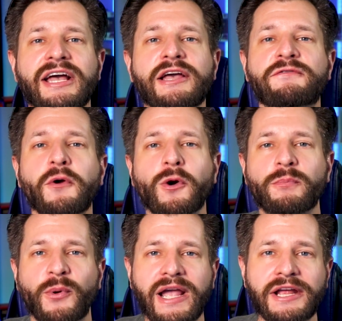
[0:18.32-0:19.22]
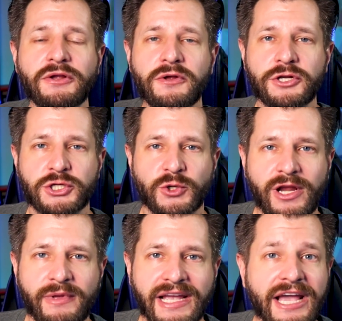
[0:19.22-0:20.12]
If you're brand new to
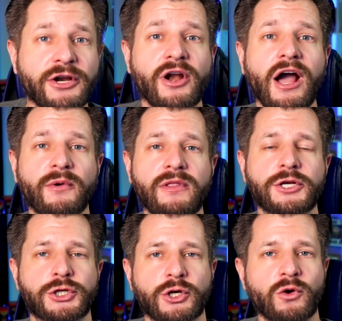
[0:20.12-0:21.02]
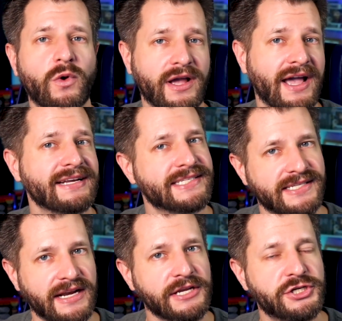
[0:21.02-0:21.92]
streaming and you're not really sure what kind of
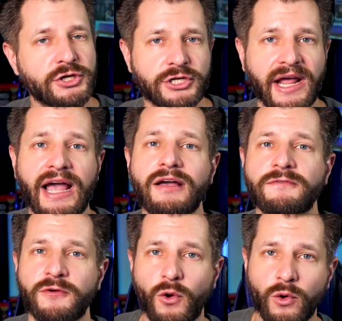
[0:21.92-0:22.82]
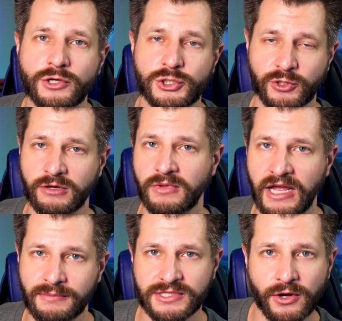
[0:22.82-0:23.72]
settings you should have for your
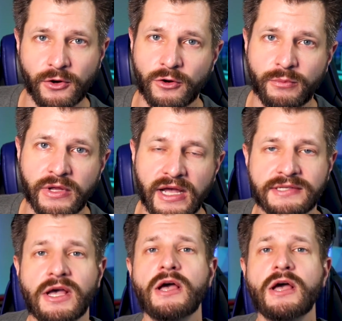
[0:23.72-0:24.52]
Streamlabs OBS,